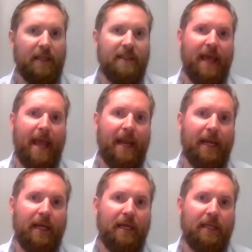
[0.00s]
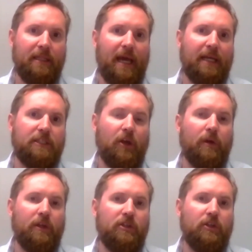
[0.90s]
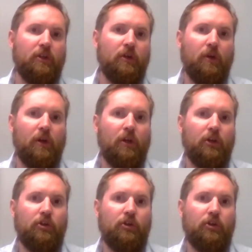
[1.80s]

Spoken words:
then that's going to